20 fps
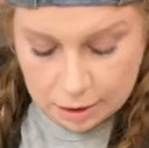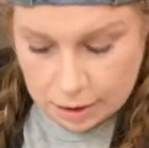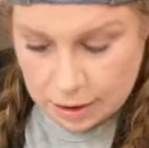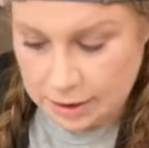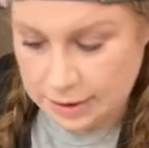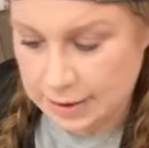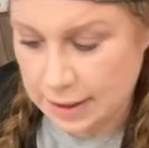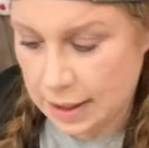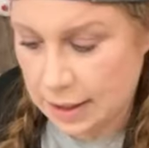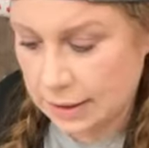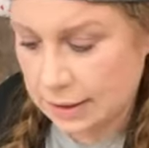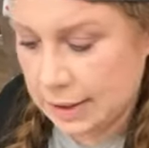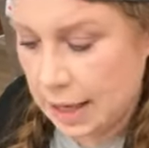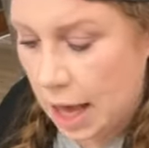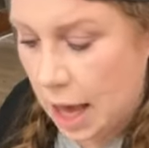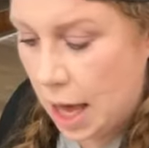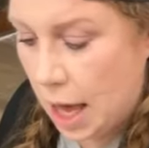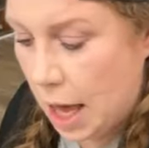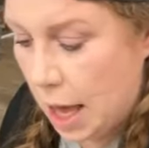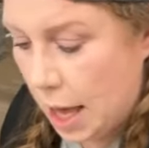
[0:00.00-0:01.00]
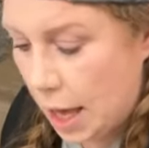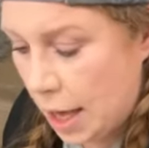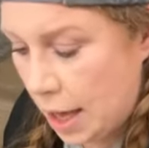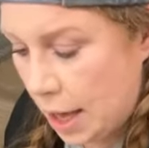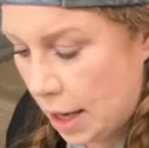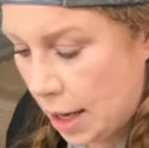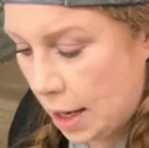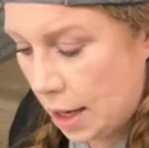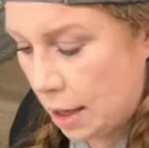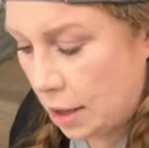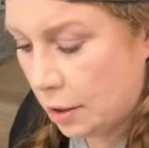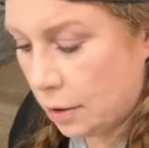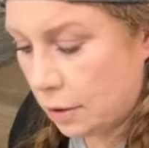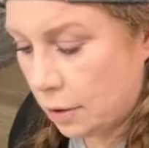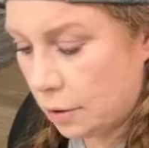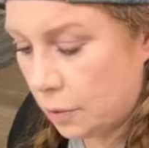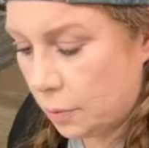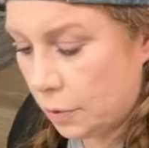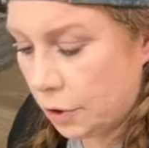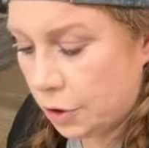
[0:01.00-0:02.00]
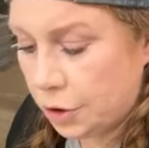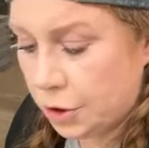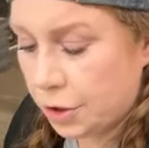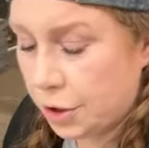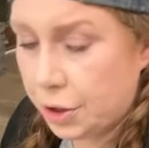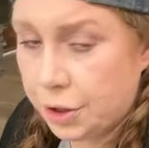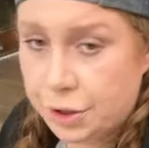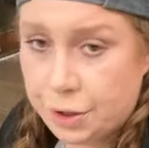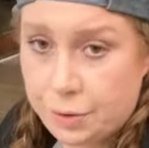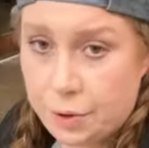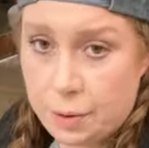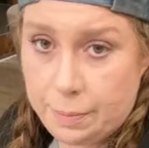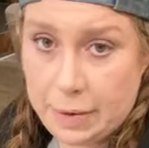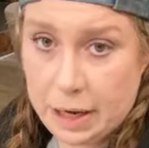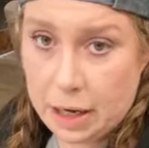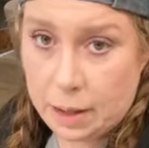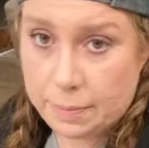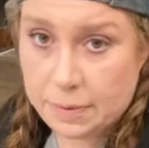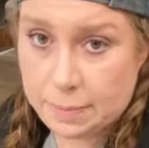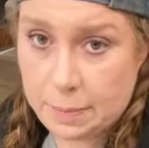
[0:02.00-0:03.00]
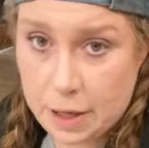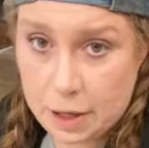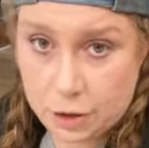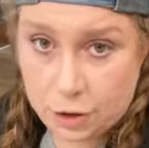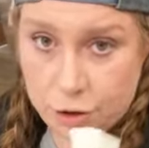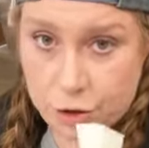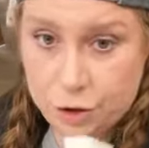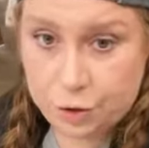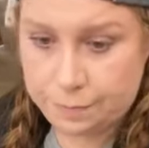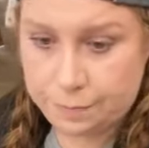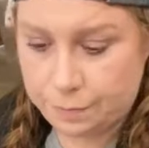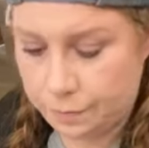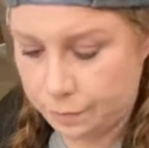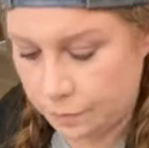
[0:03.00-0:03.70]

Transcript: He says hi. We're just gonna do our makeup sponge.